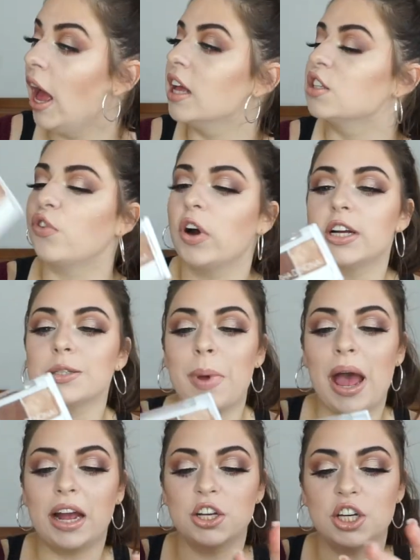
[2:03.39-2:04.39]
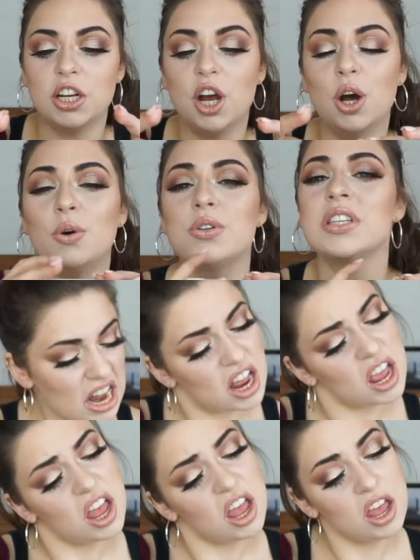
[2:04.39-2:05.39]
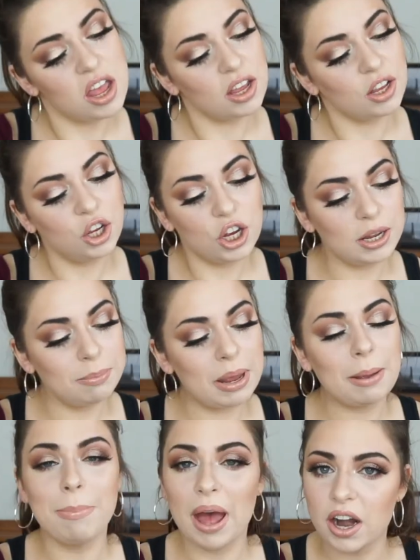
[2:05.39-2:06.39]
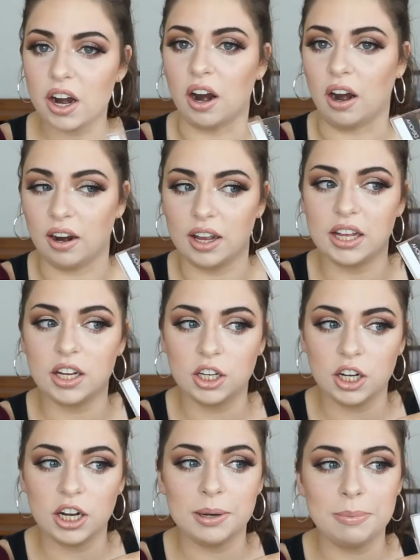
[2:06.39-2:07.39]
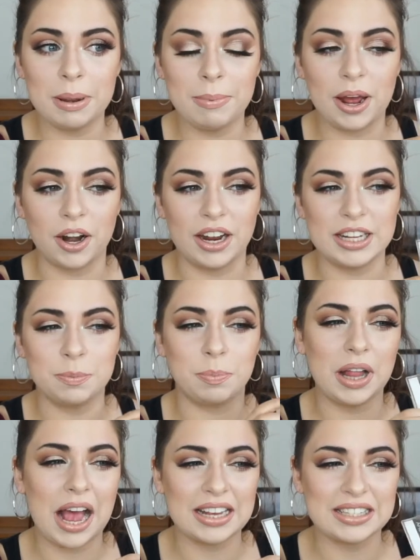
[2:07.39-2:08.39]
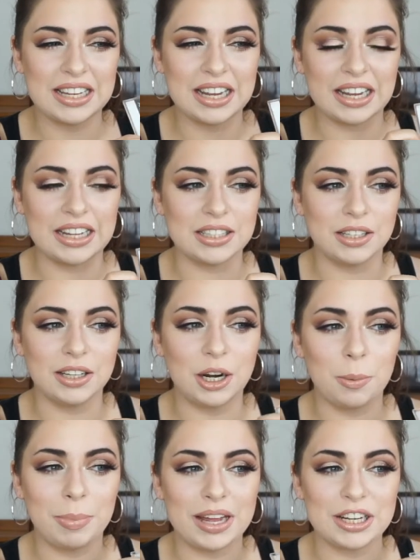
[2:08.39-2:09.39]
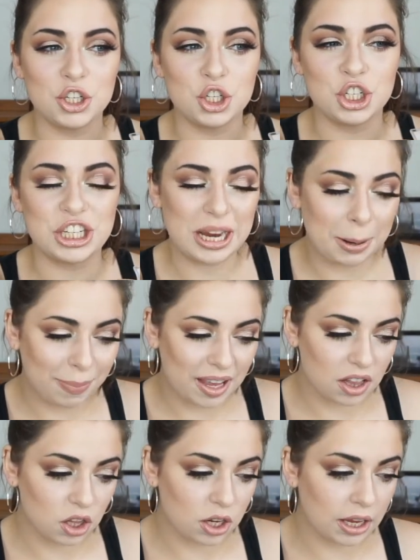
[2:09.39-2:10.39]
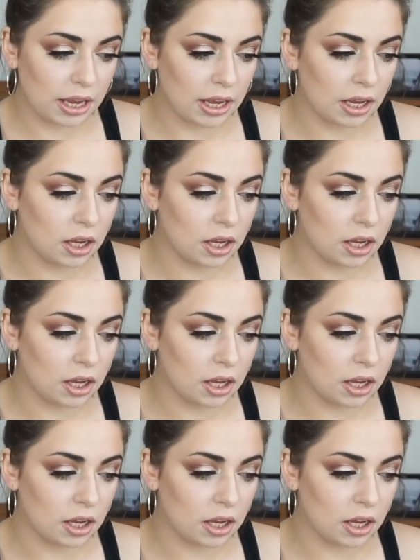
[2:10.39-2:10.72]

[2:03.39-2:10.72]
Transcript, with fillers: As far as packaging goes, could be better. It could be better. It's plastic. It's a little bit cheapy looking.